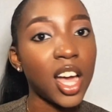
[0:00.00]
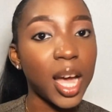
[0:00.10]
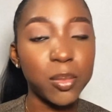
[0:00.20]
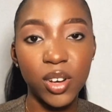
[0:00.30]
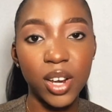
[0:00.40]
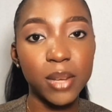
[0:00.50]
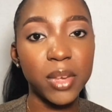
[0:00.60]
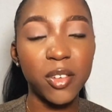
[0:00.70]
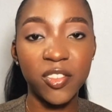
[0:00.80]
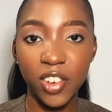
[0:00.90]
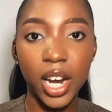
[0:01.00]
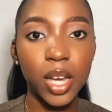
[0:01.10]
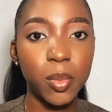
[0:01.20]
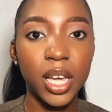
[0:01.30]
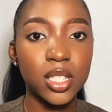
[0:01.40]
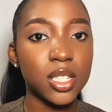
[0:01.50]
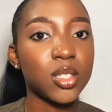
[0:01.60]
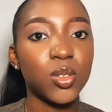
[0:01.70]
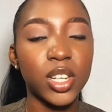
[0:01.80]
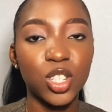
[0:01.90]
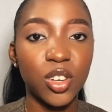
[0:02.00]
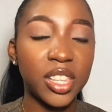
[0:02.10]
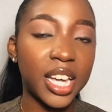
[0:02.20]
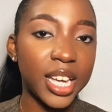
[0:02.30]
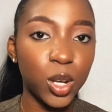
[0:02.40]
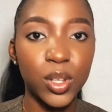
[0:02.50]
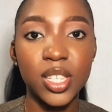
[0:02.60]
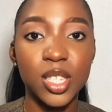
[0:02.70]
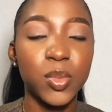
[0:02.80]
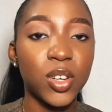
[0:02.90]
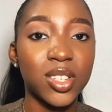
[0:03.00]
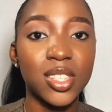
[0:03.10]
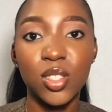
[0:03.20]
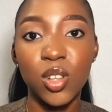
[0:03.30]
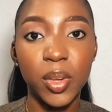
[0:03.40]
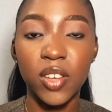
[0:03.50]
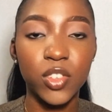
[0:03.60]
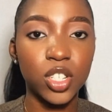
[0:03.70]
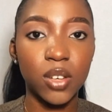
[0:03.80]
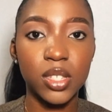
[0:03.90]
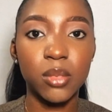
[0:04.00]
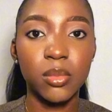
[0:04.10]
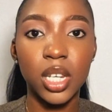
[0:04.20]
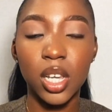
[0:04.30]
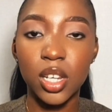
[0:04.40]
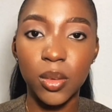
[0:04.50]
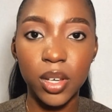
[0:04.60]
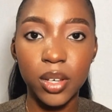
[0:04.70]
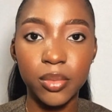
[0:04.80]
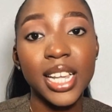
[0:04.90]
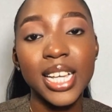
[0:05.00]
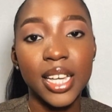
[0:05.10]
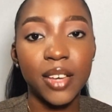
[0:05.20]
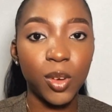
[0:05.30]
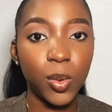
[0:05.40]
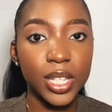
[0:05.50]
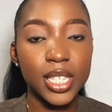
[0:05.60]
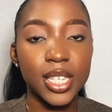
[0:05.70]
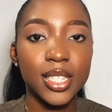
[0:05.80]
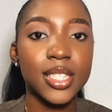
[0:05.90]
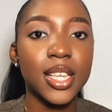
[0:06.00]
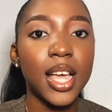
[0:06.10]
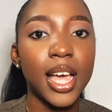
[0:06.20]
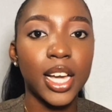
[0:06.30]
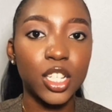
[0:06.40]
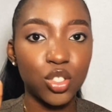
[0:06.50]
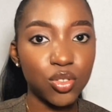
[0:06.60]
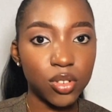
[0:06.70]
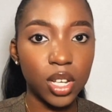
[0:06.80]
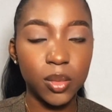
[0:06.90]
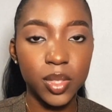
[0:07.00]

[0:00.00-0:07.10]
I'm trying my very best to ensure that I quit it because it's not beneficial to me in any way. The next thing I've quit is extremes.